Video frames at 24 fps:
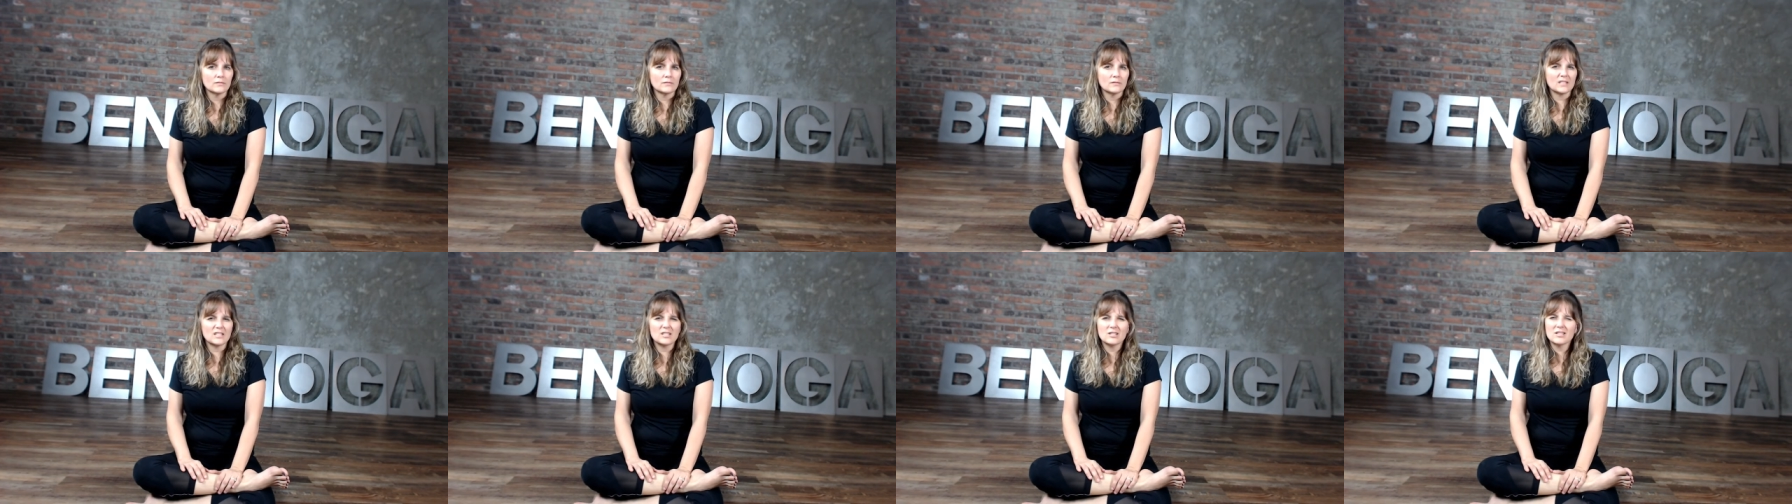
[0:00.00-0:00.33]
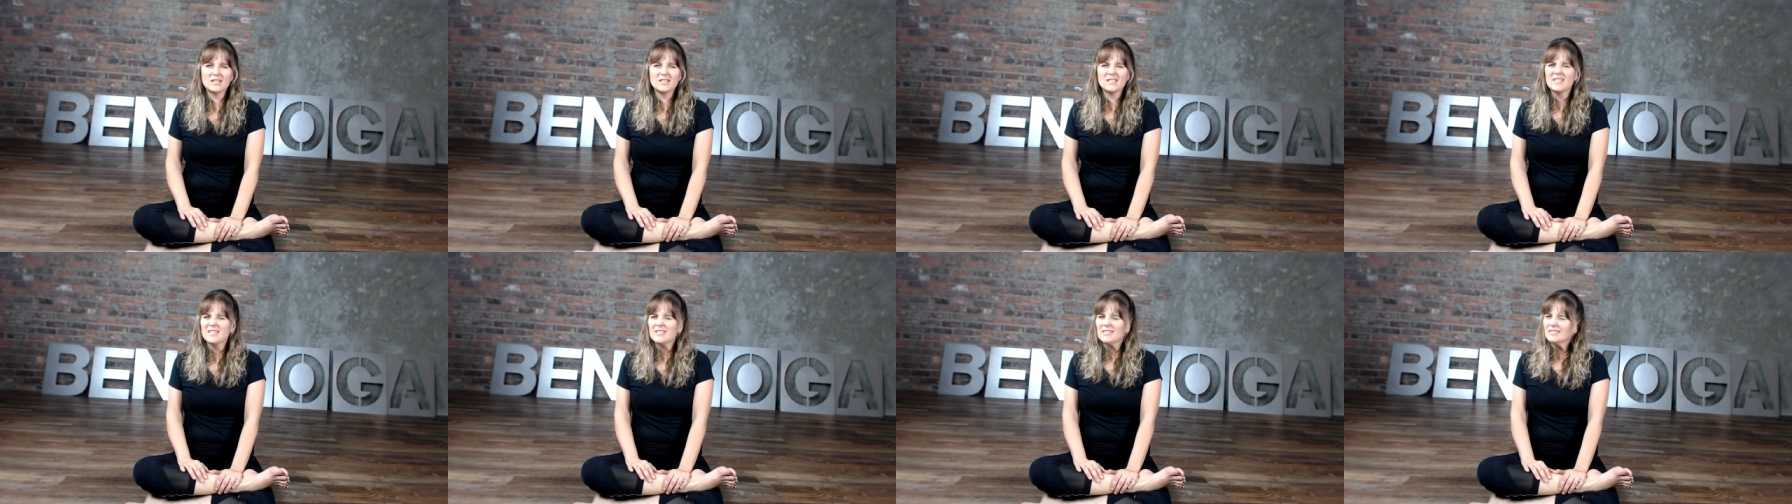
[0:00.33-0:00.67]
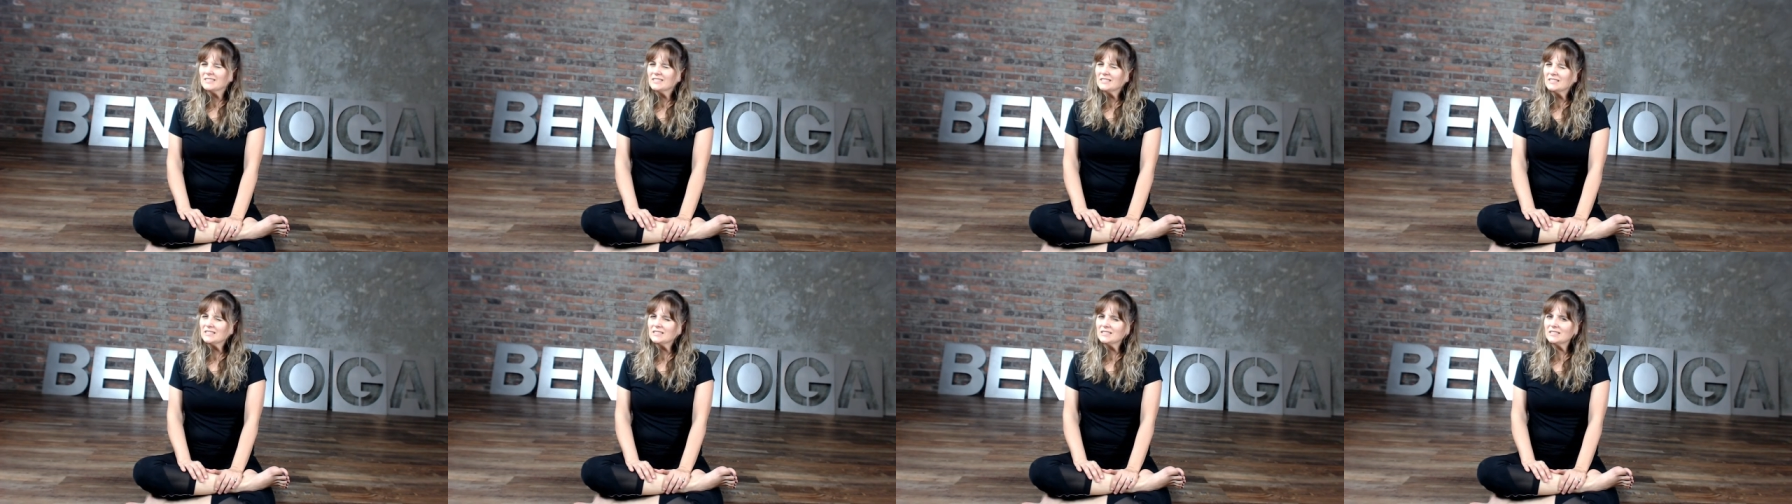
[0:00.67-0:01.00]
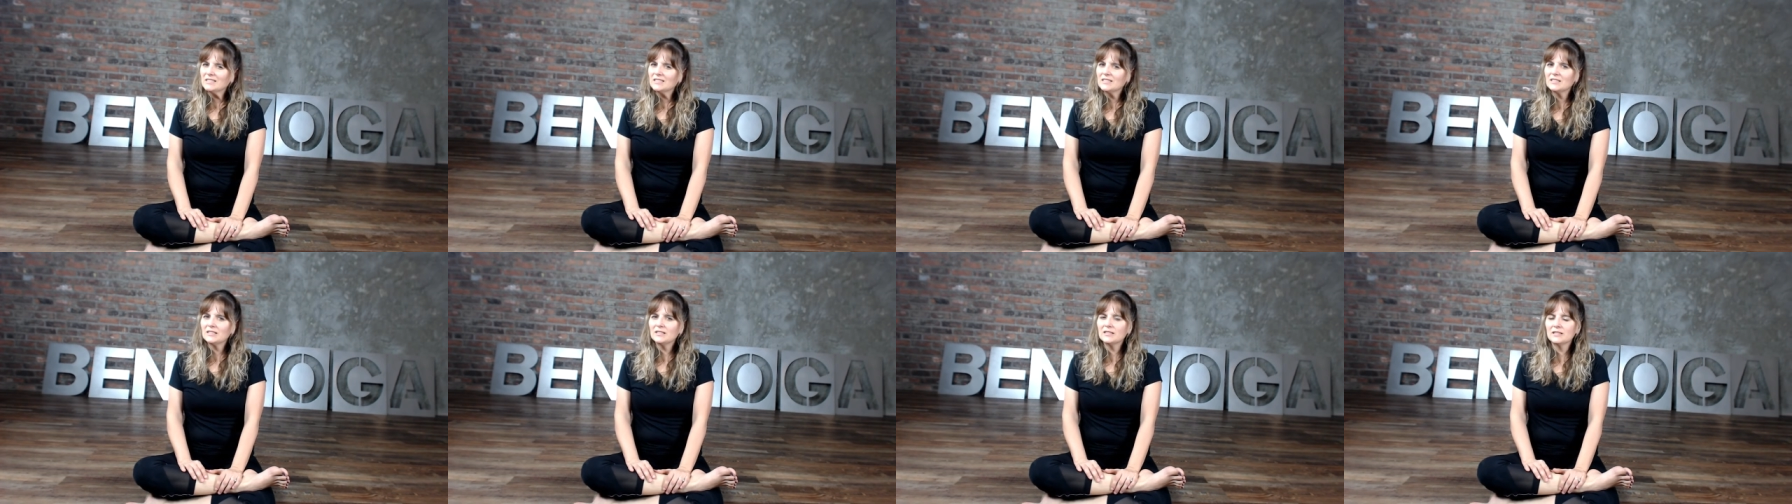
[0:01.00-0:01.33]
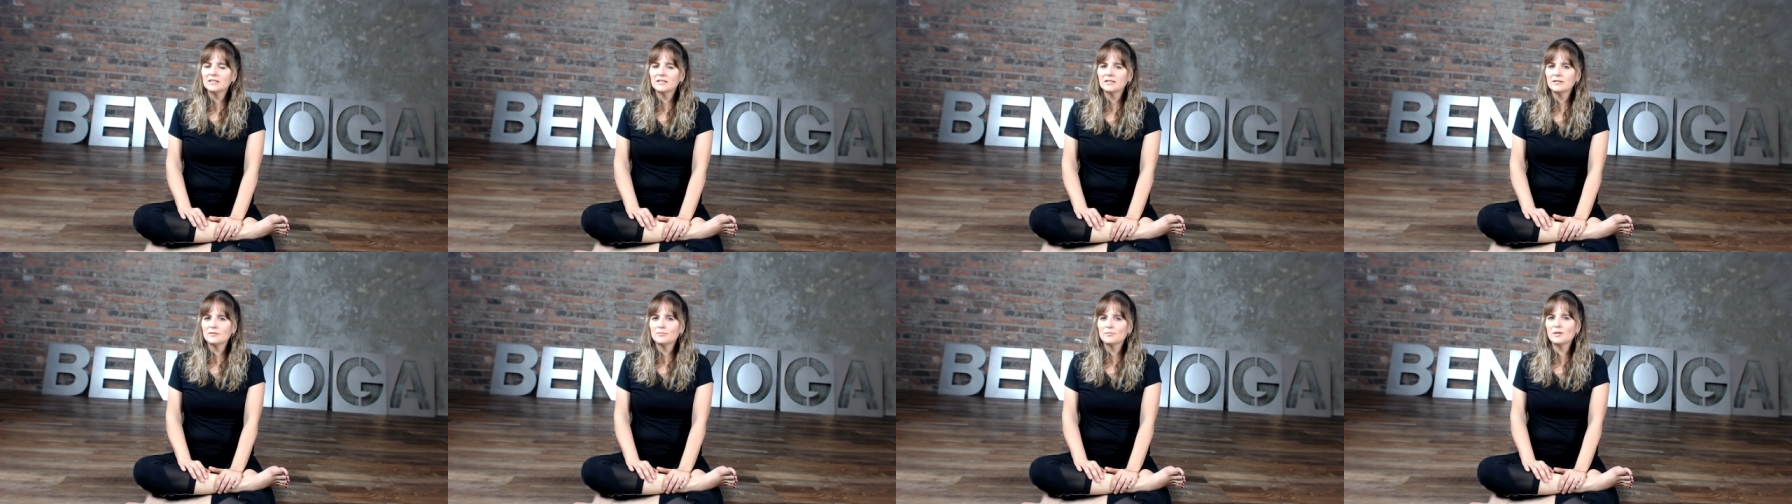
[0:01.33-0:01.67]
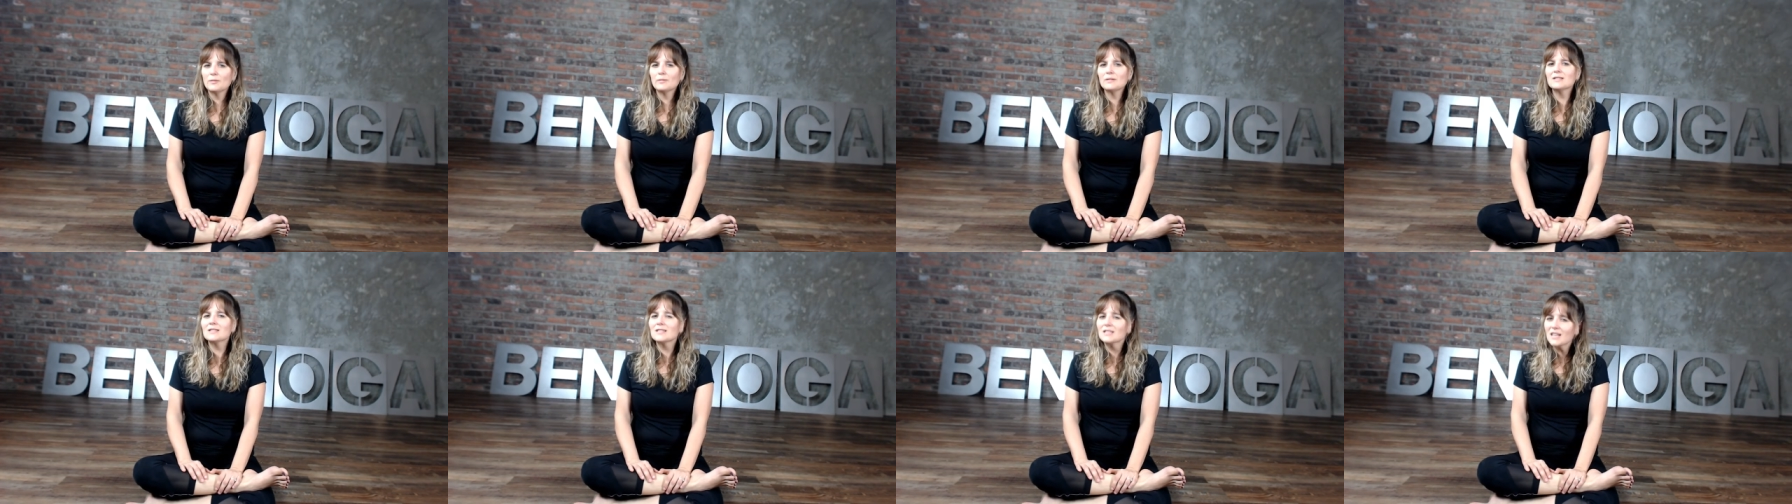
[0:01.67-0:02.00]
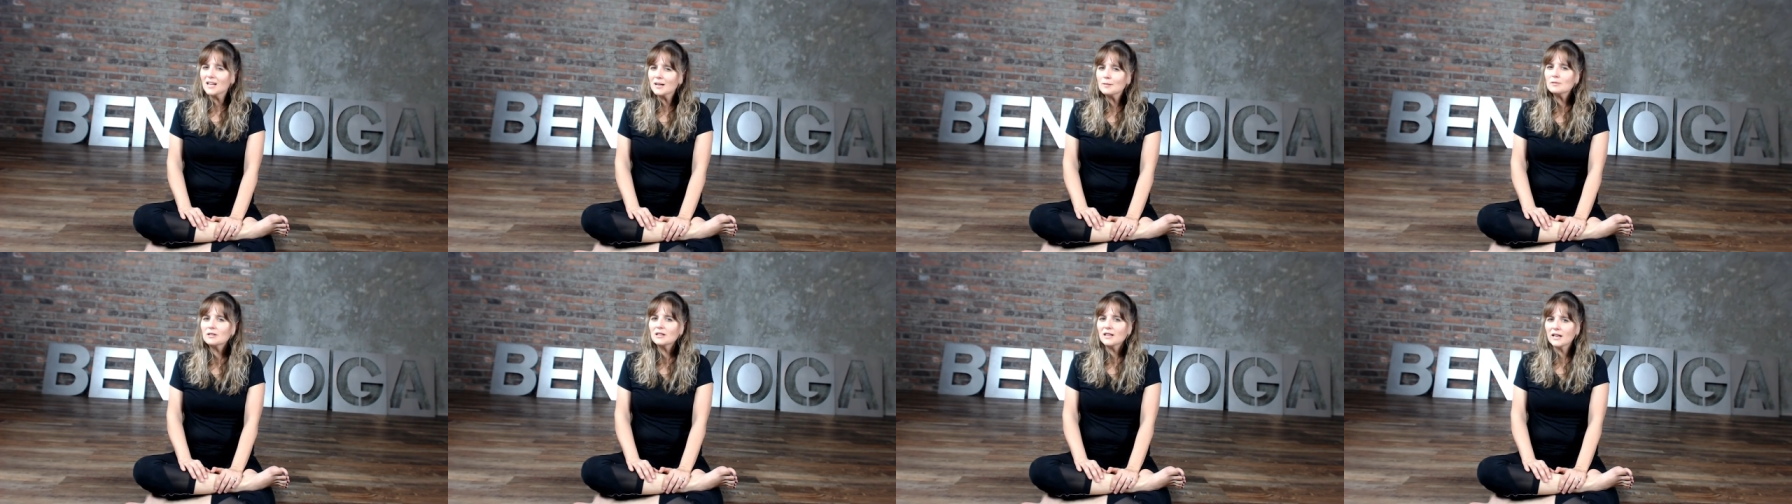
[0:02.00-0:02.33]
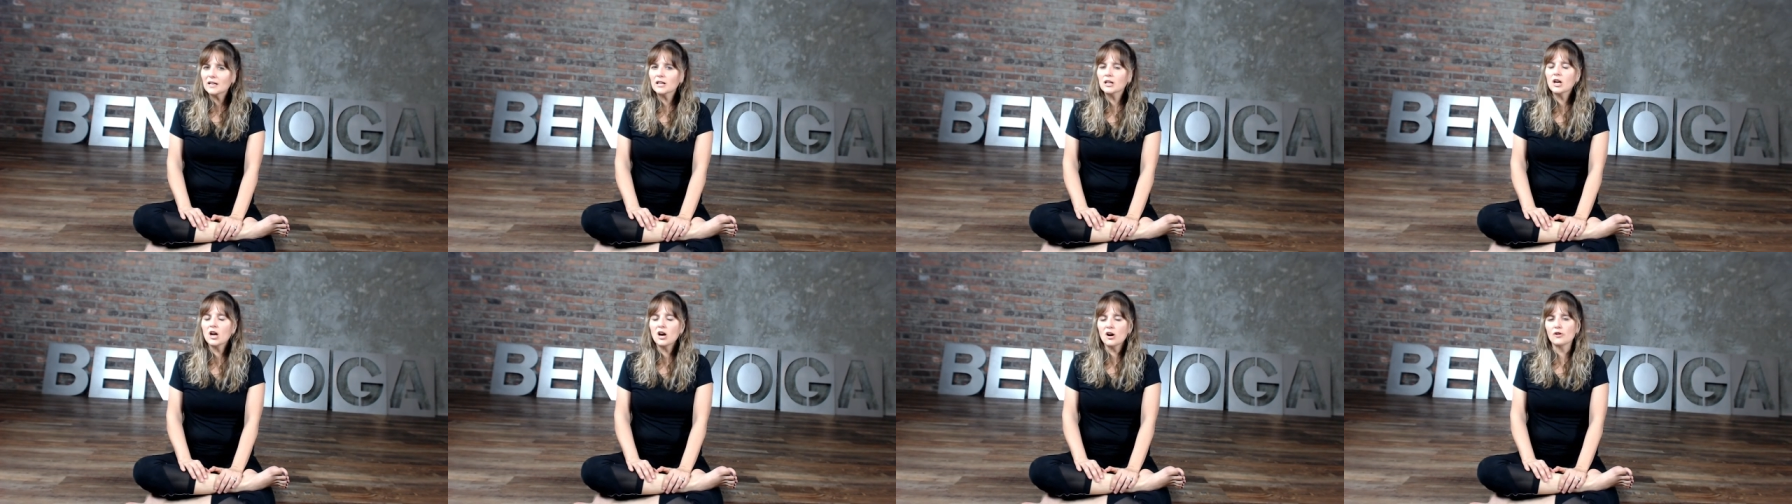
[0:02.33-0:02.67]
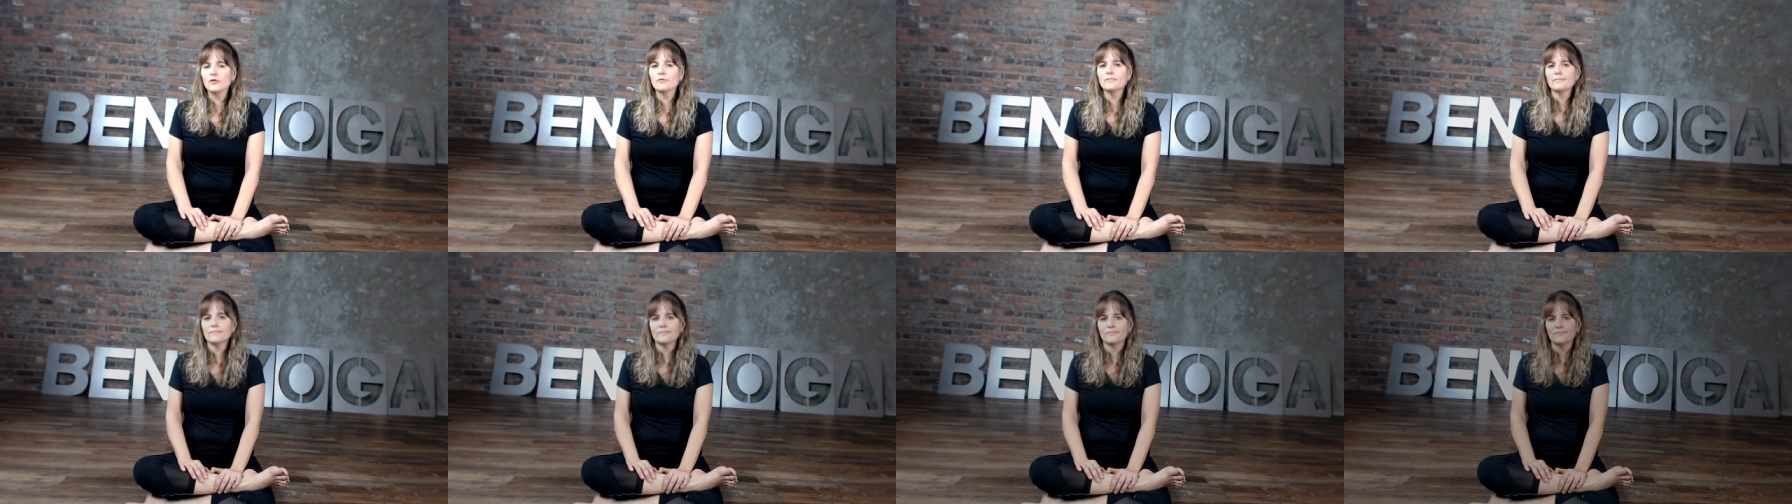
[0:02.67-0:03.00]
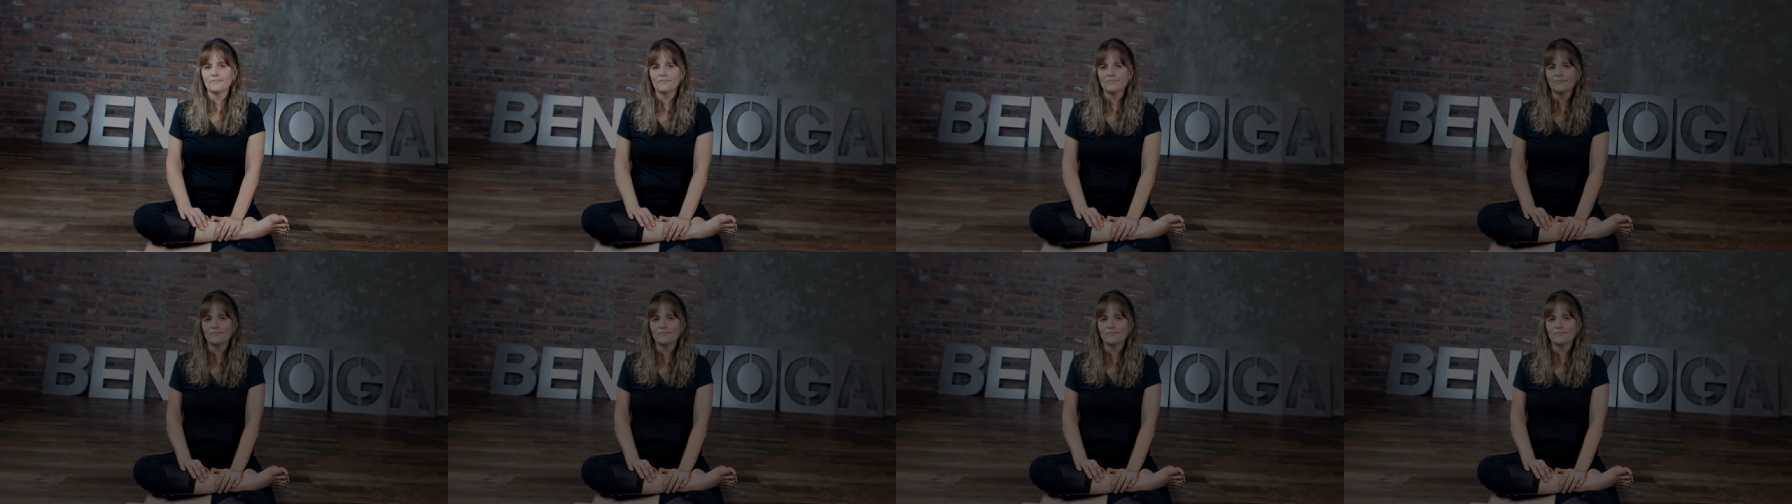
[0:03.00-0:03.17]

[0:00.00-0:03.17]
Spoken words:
That just, maybe it's time to let it go.